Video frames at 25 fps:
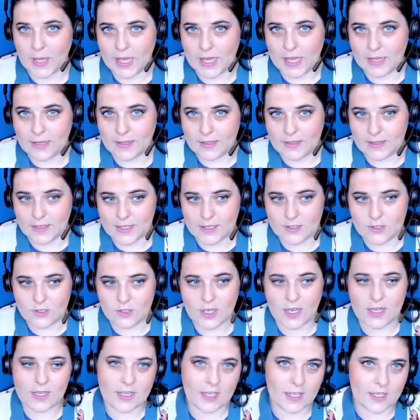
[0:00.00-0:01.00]
English
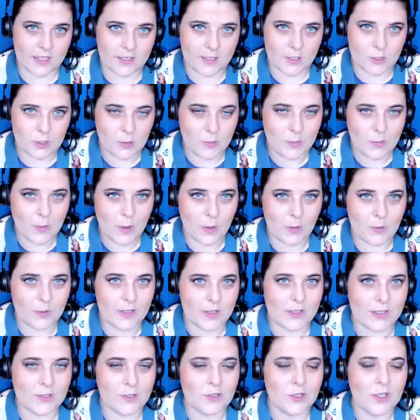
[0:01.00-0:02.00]
and English to
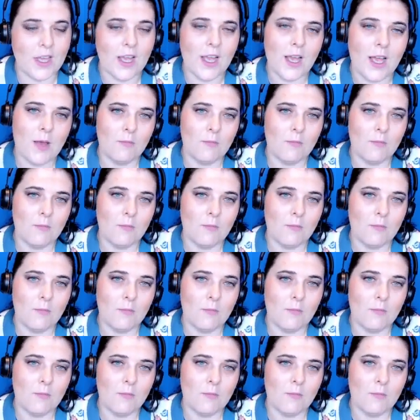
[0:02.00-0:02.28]
Polish